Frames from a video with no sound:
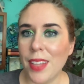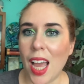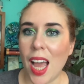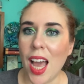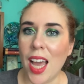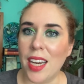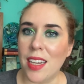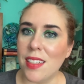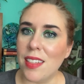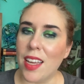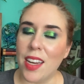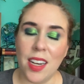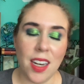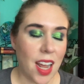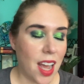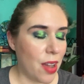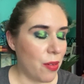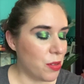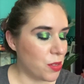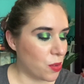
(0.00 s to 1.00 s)
I decided
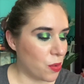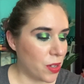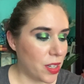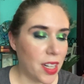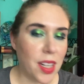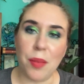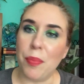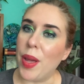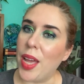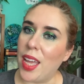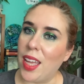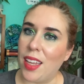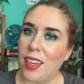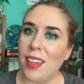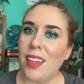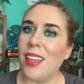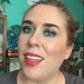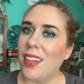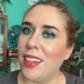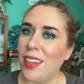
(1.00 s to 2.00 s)
I was going to hit pan
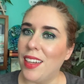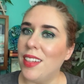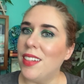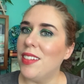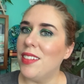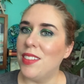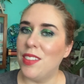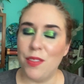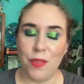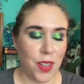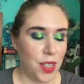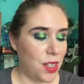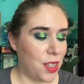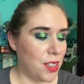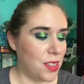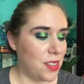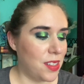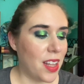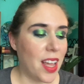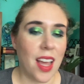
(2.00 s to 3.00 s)
in
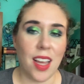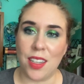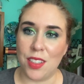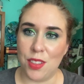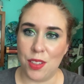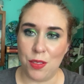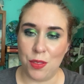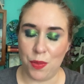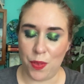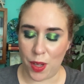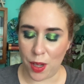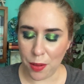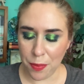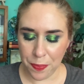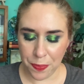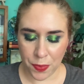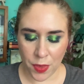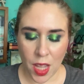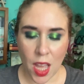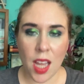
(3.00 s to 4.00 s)
Divina's Exosphere.
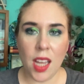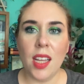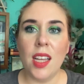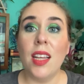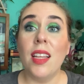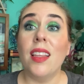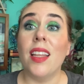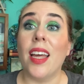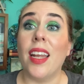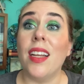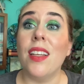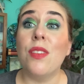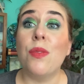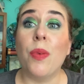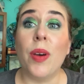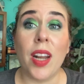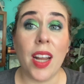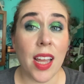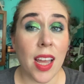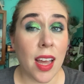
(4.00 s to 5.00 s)
That is
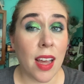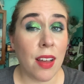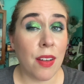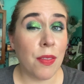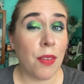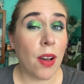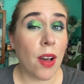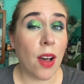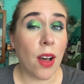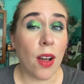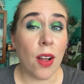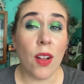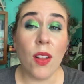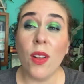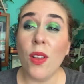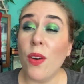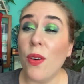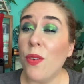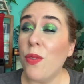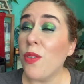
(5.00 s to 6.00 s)
what I have
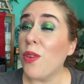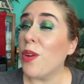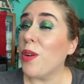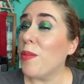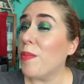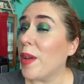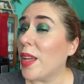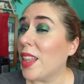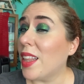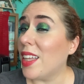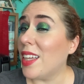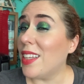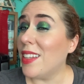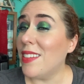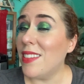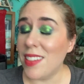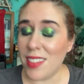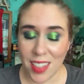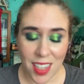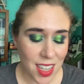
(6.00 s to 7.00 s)
all over my
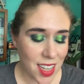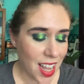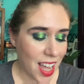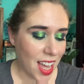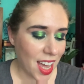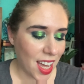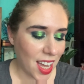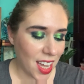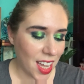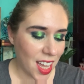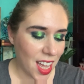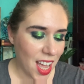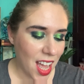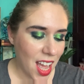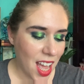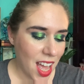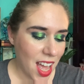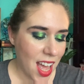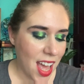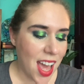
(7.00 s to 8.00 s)
lids today.
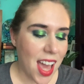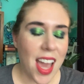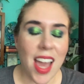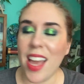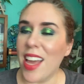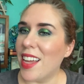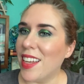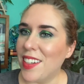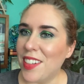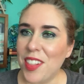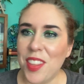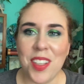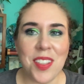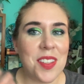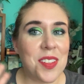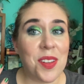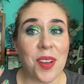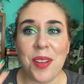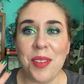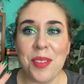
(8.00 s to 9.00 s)
And this
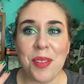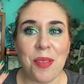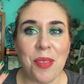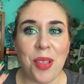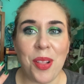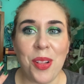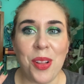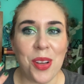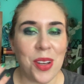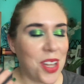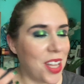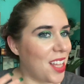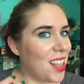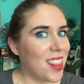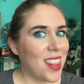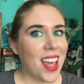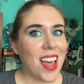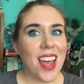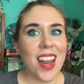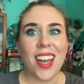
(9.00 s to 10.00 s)
is also the look
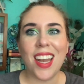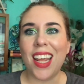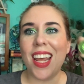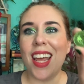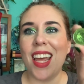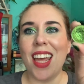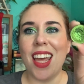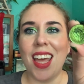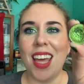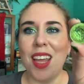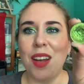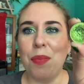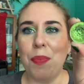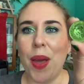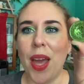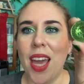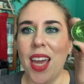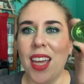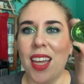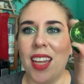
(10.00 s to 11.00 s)
that hit
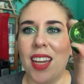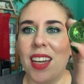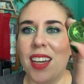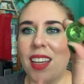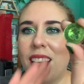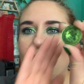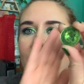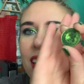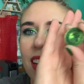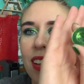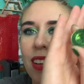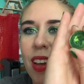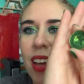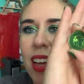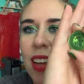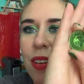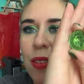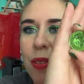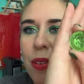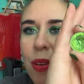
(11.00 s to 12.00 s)
pan. I
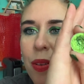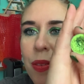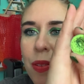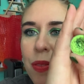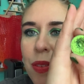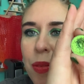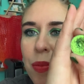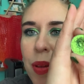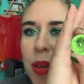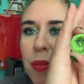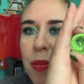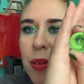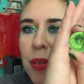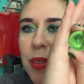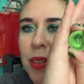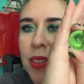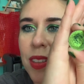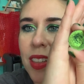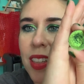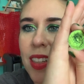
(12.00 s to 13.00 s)
don't know if you'll be
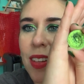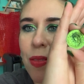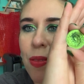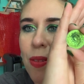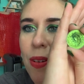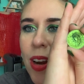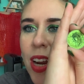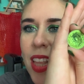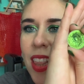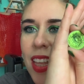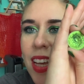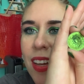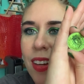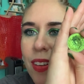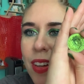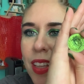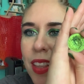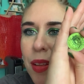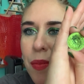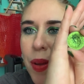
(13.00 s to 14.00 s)
able, right there
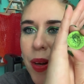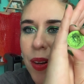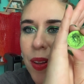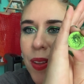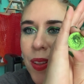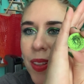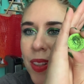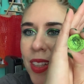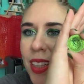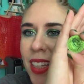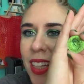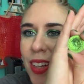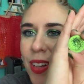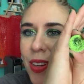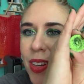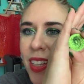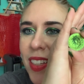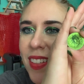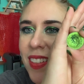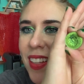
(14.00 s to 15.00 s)
in the middle, there
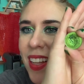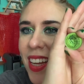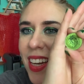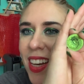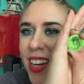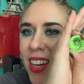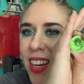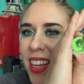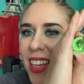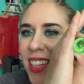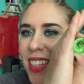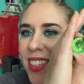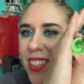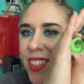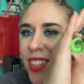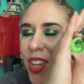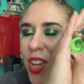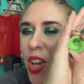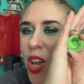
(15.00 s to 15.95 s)
is that nice